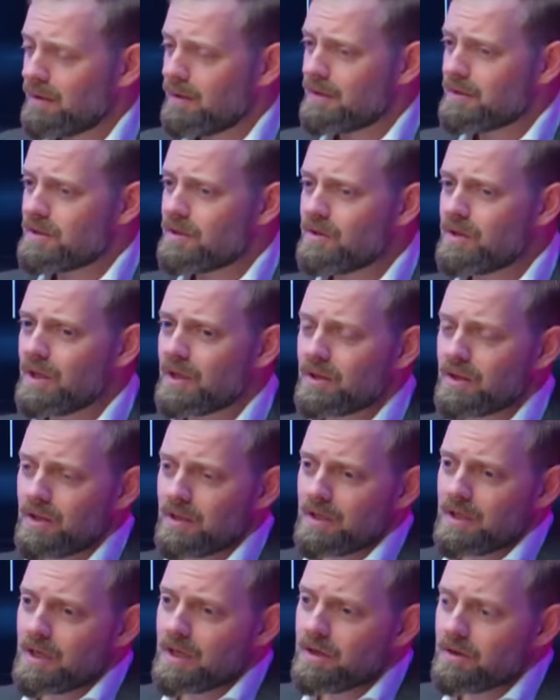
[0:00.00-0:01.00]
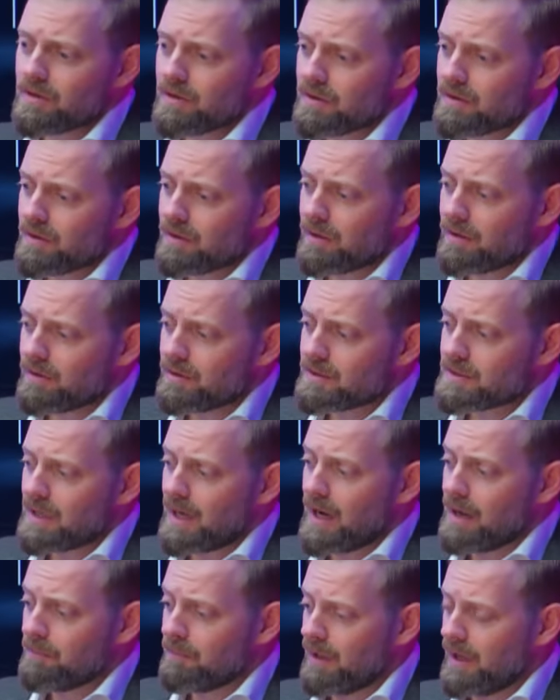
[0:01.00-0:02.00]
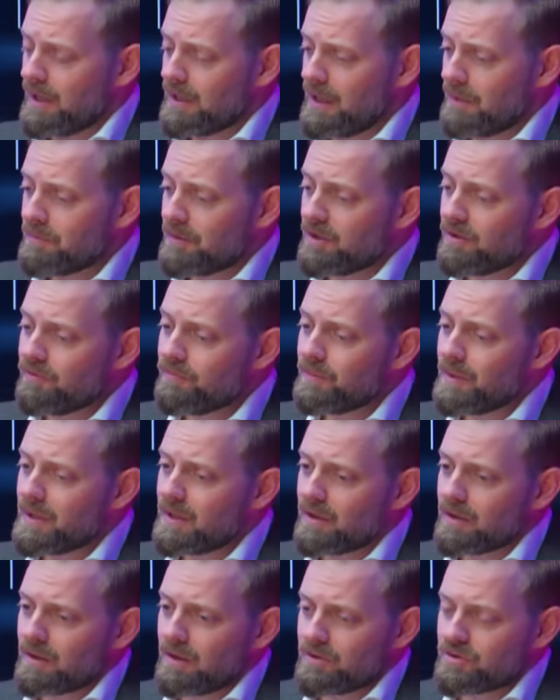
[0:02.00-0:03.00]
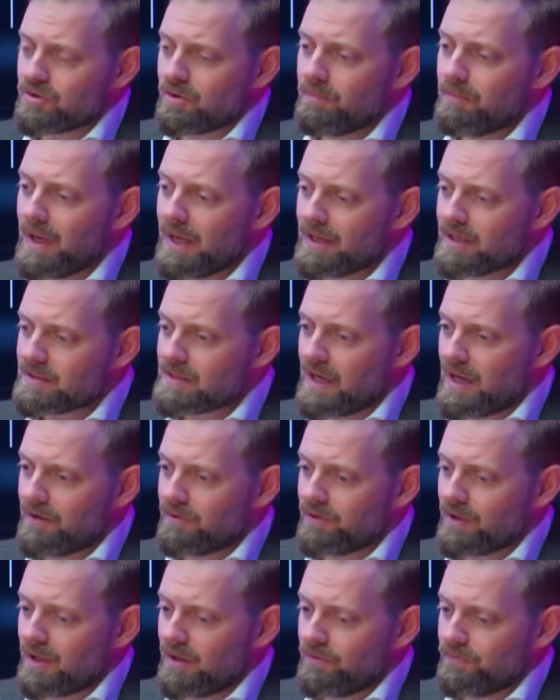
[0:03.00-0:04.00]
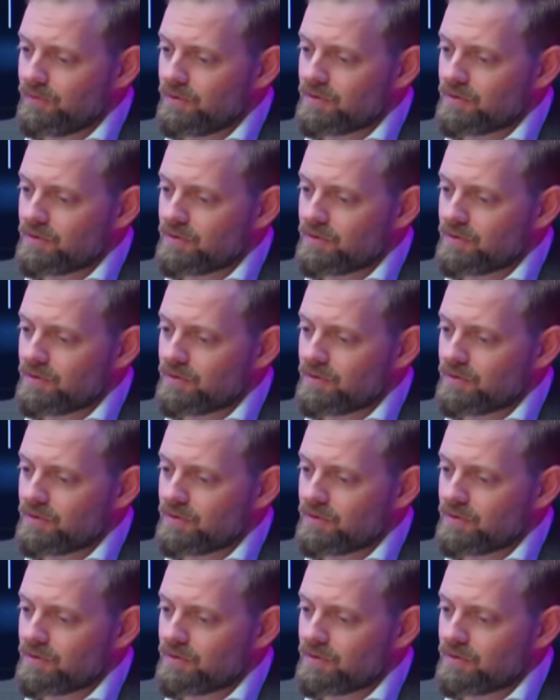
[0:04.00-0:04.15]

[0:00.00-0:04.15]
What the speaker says: Do you think the year timeline, I mean, you've been a tremendous advocate for